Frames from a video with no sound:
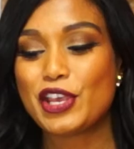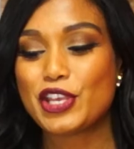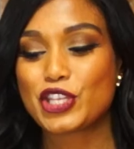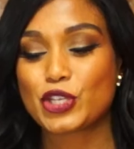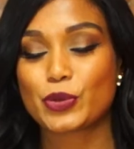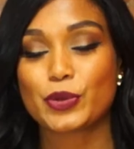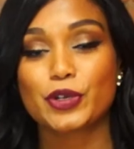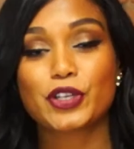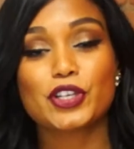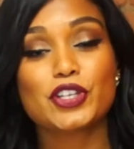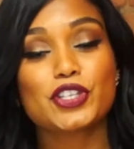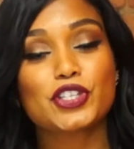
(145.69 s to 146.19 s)
So
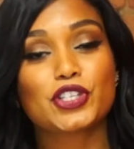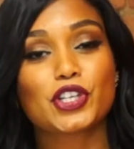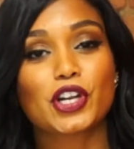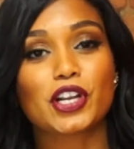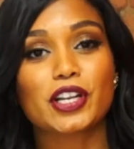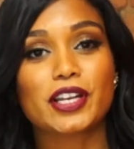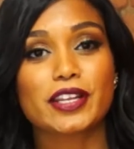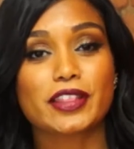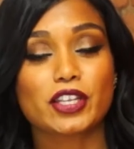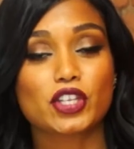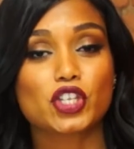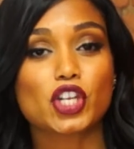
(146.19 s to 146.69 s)
we're going to
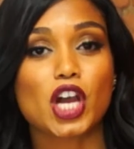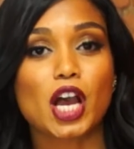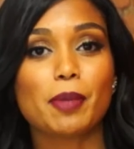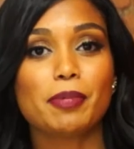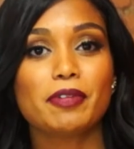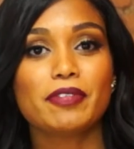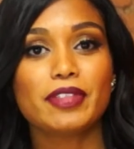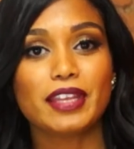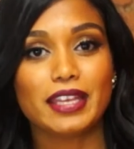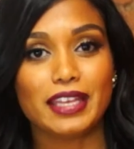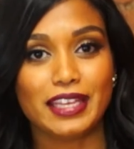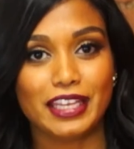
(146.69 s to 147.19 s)
start at the top of
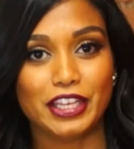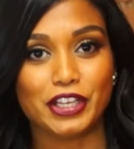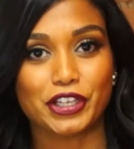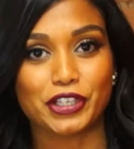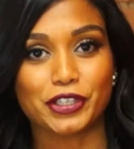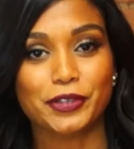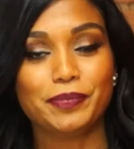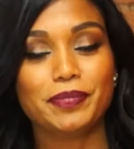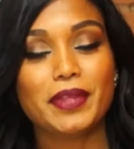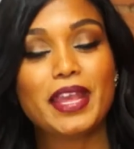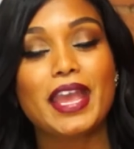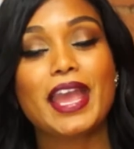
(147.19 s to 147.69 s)
the
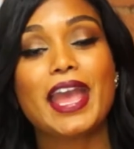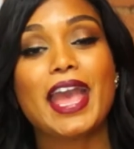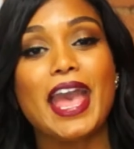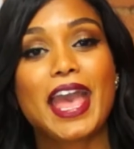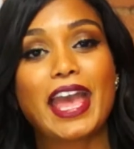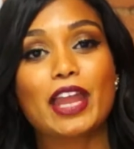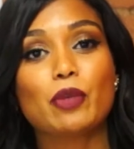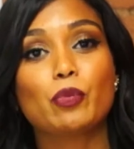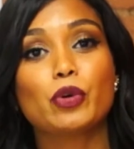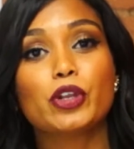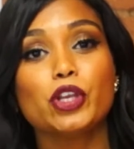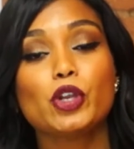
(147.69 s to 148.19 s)
ear,
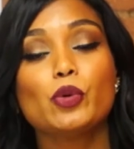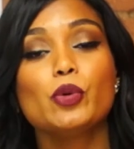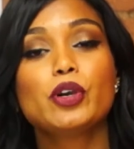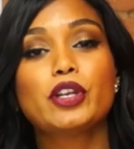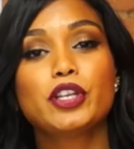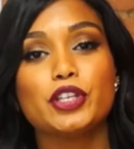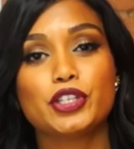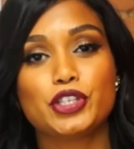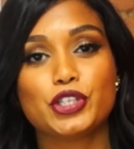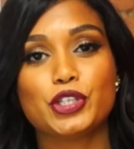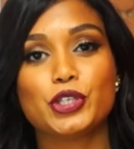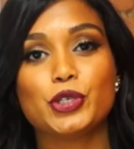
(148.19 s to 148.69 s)
and what you want
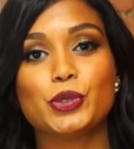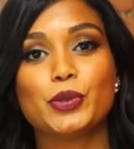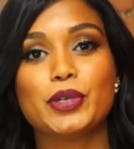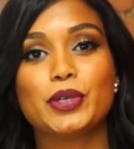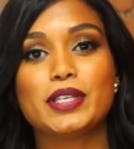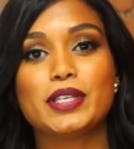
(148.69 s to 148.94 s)
to do